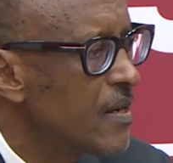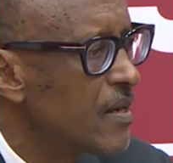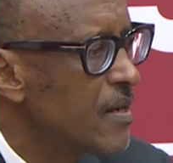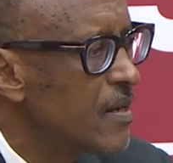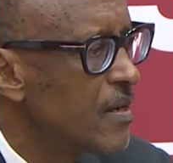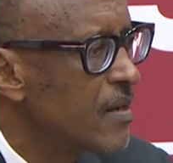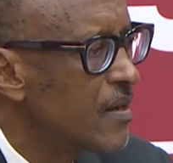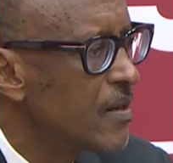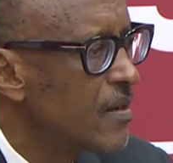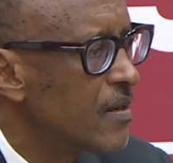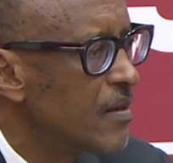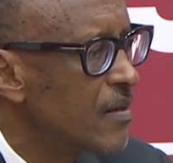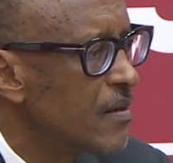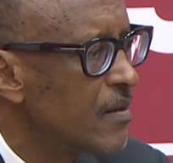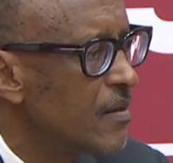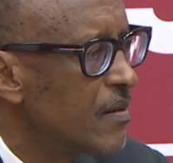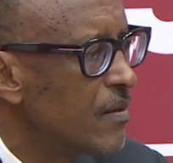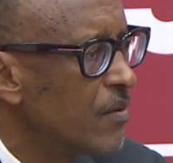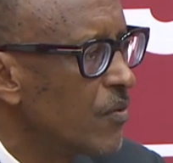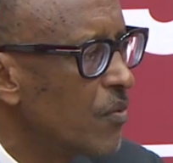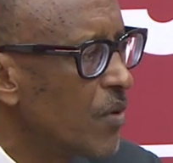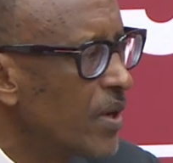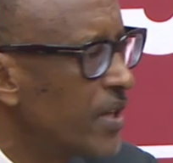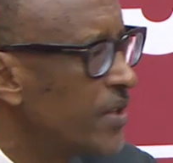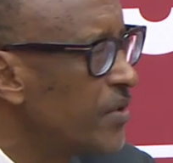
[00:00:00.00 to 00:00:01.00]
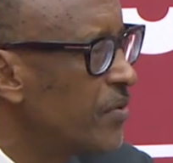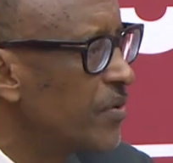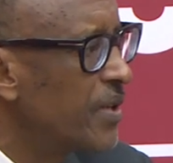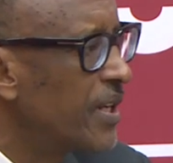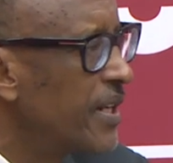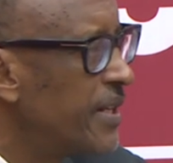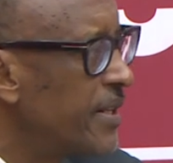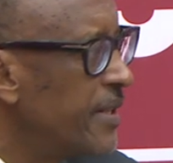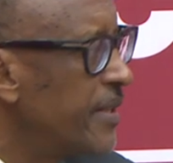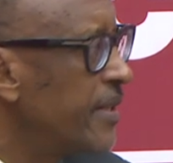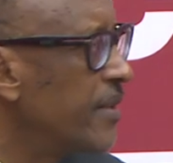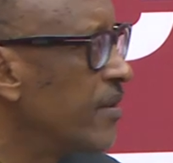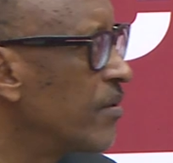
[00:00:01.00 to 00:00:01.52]
what we are
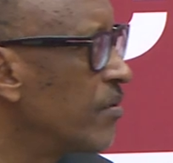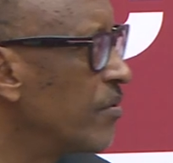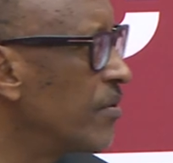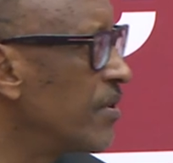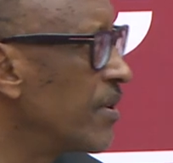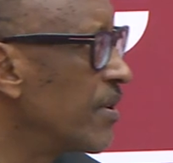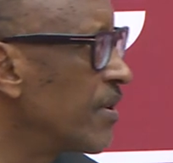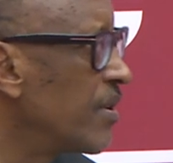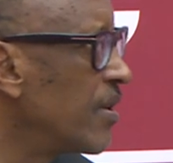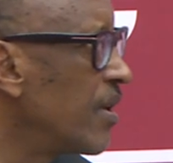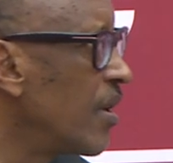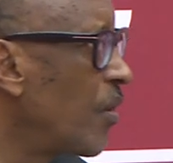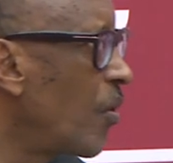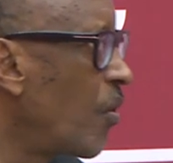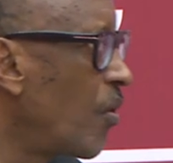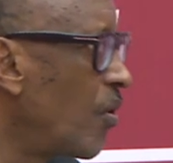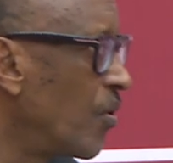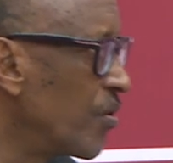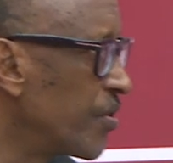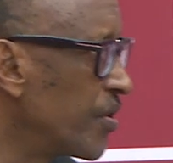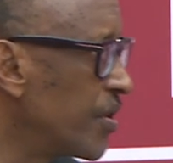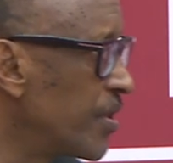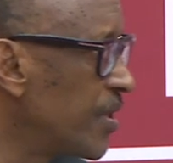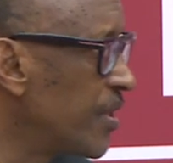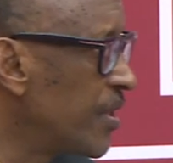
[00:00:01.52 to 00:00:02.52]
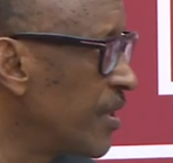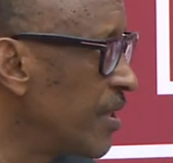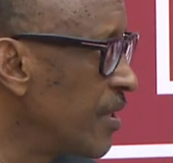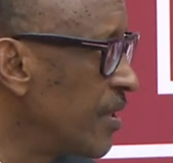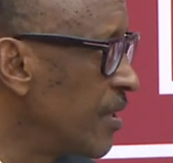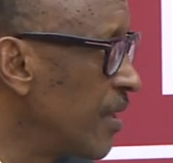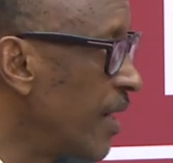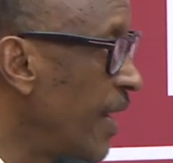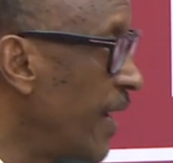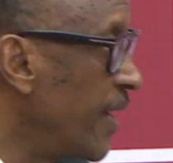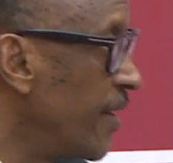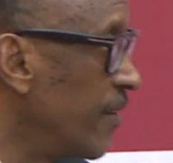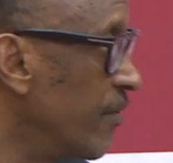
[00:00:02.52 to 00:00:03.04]
dealing with costs
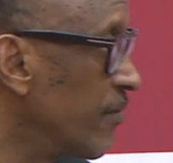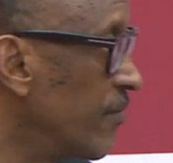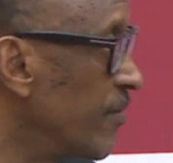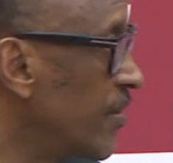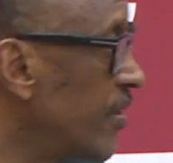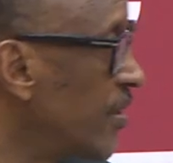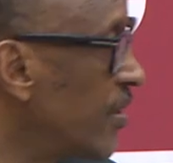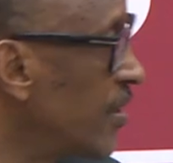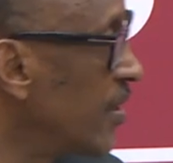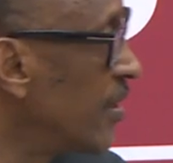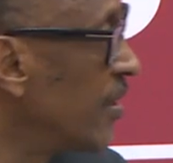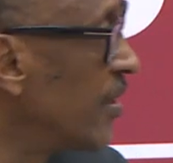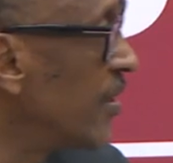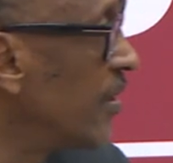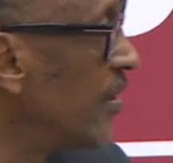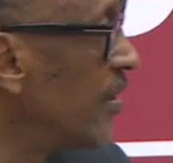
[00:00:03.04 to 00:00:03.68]
lives.